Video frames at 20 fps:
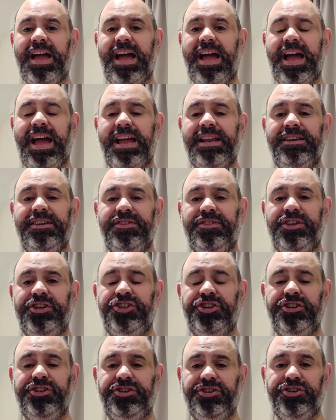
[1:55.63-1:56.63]
and this
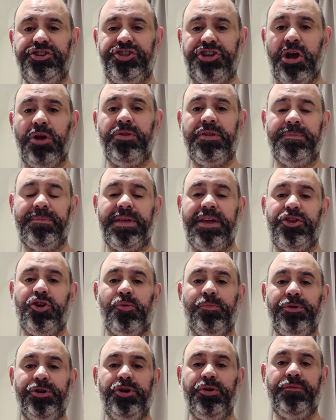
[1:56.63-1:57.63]
should show them that
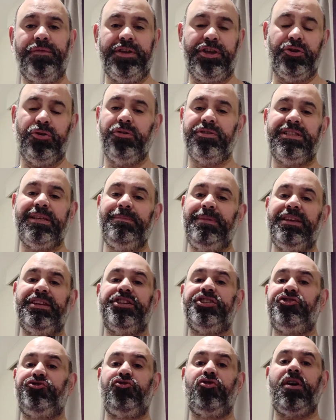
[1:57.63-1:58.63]
you're maneuvering. You're not simply
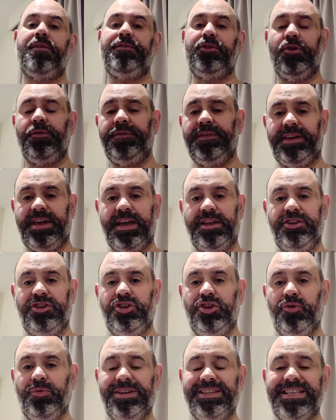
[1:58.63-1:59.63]
just driving off again.
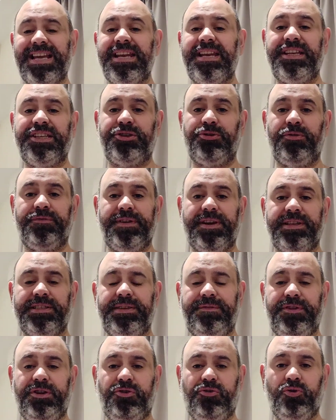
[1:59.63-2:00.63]
You're intending to
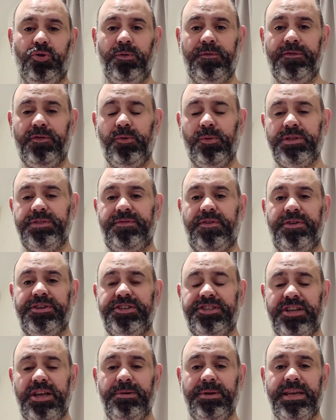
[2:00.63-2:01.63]
reverse. If you crawl forwards very
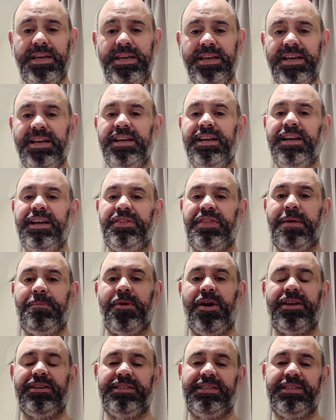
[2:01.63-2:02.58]
slowly, they might